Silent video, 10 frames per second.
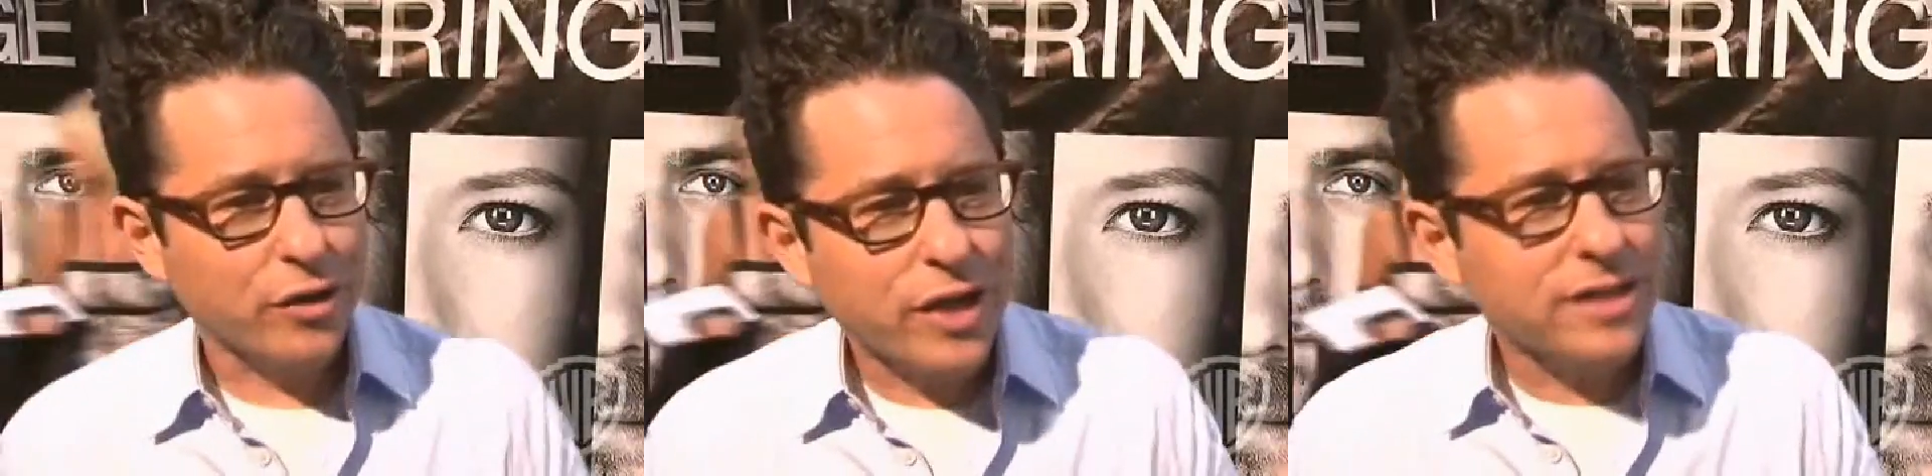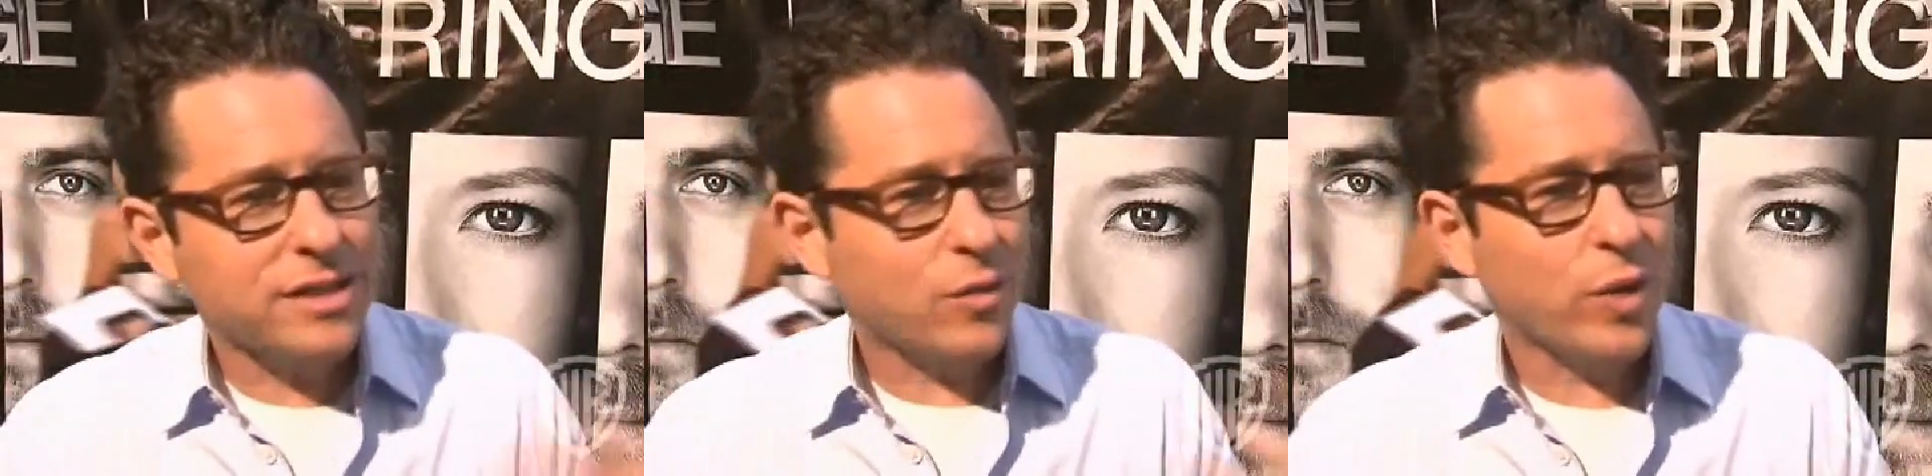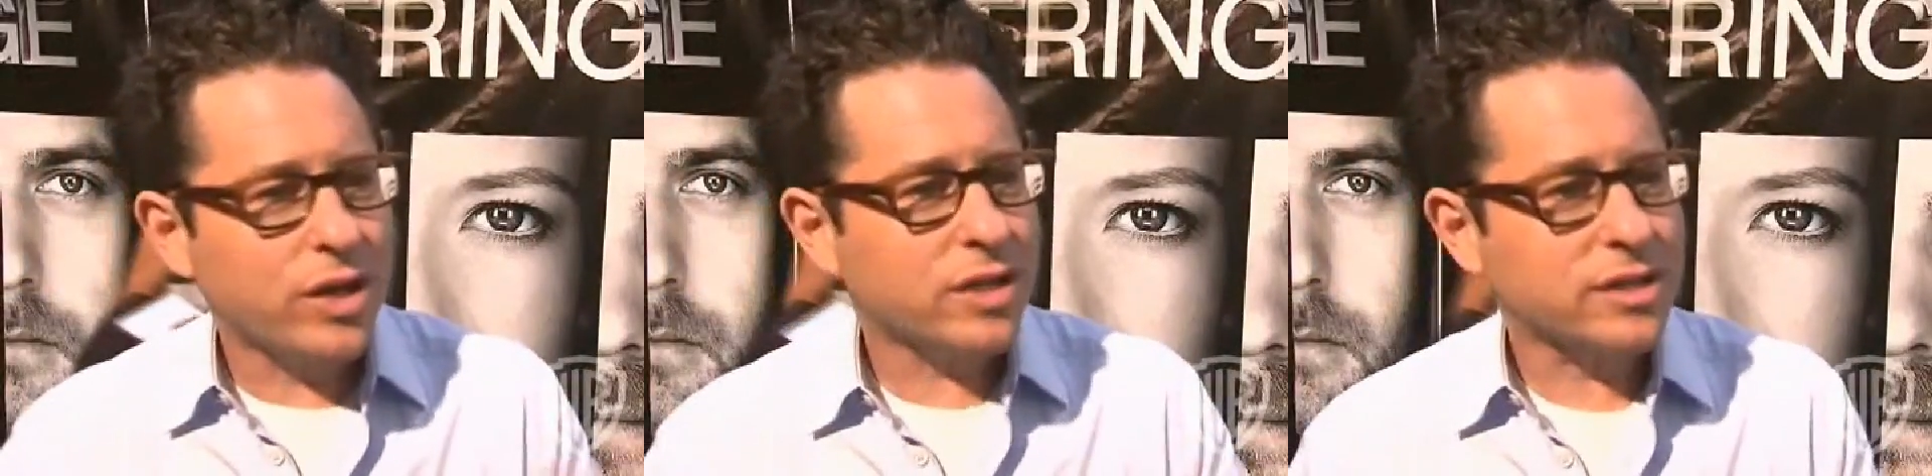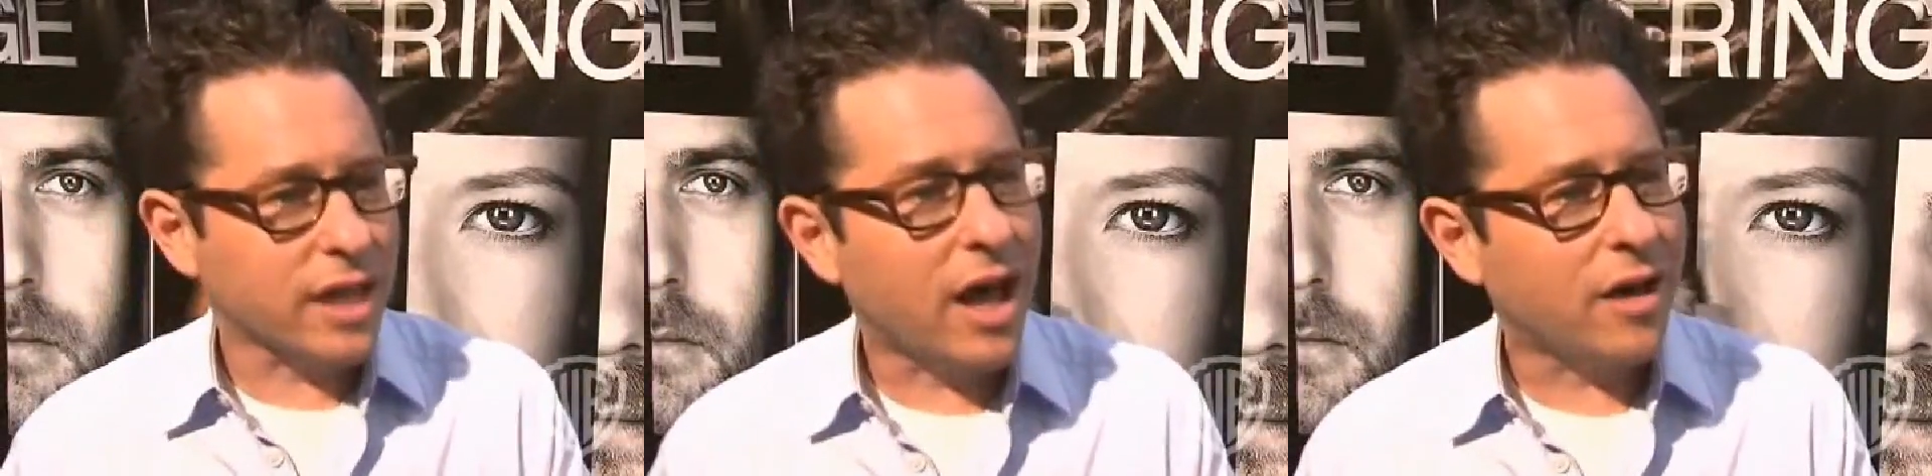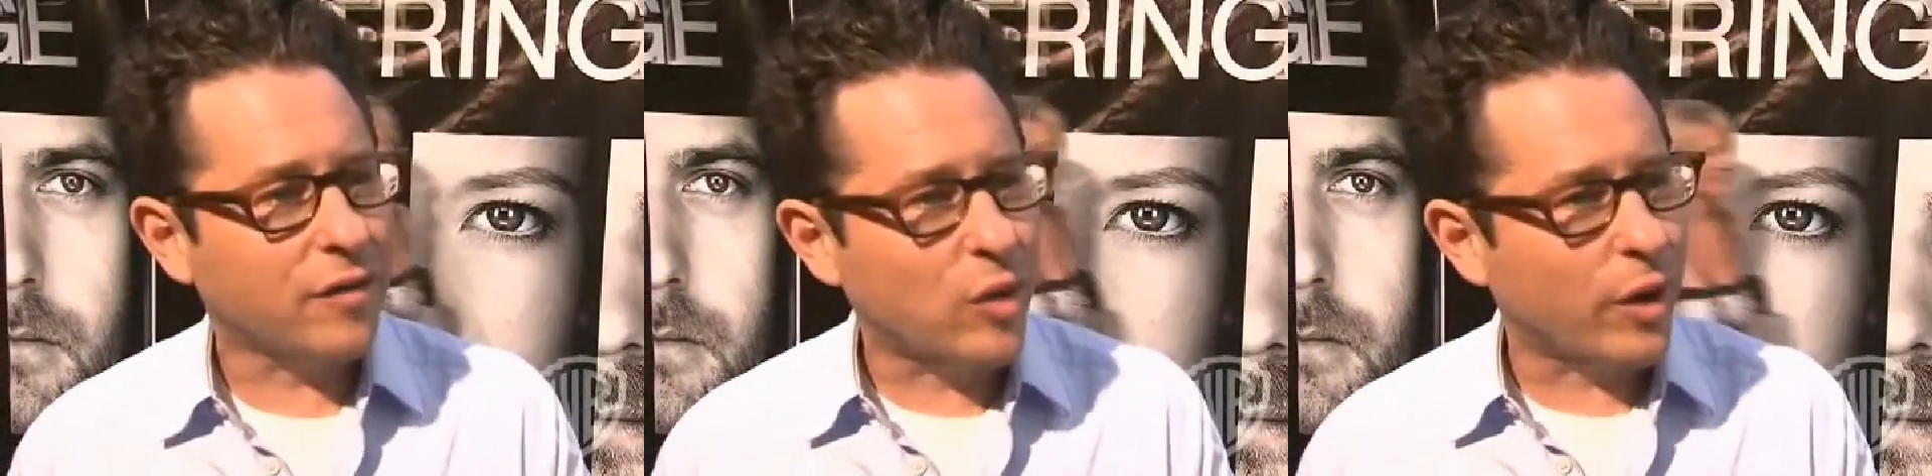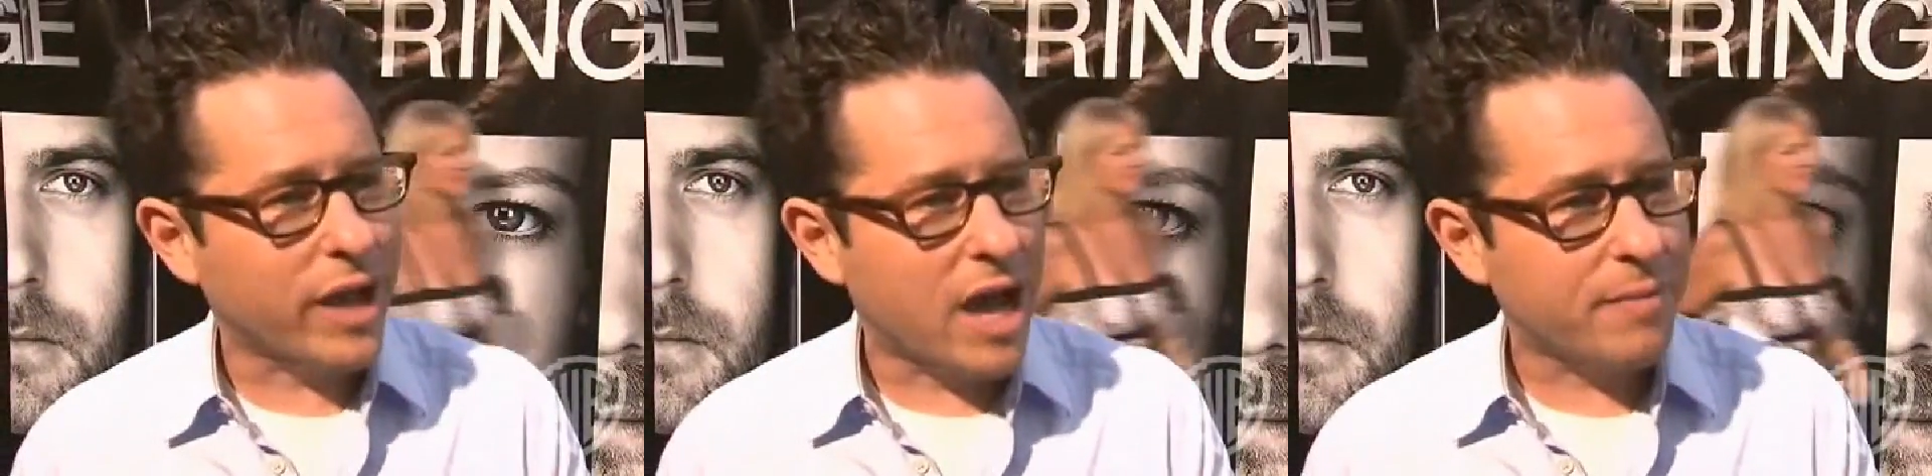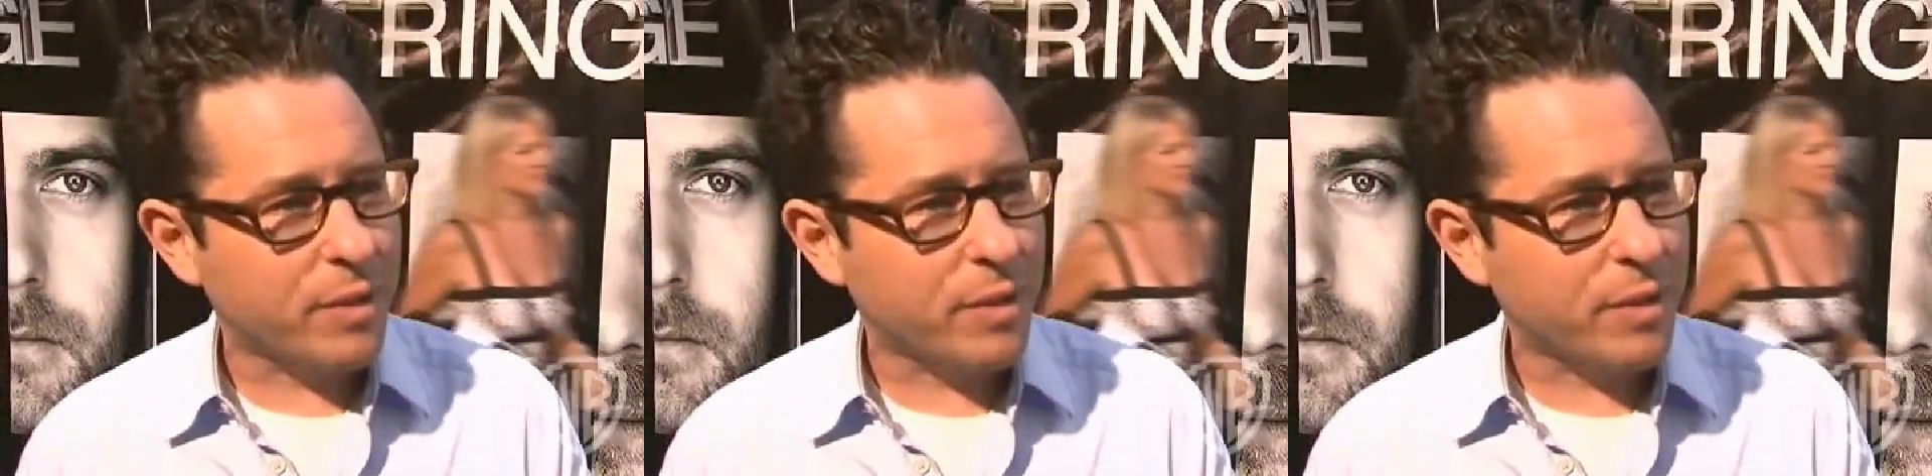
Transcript: things that we just loved growing up,